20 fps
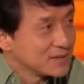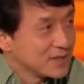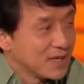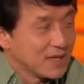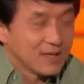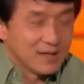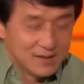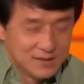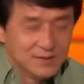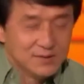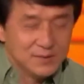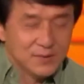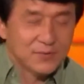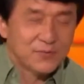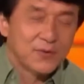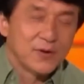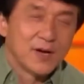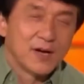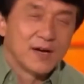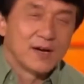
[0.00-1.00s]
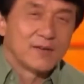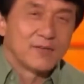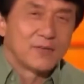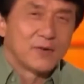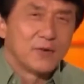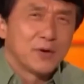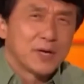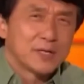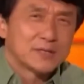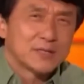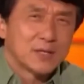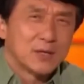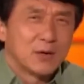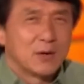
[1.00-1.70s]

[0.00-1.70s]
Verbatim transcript: The Luxurious Mansion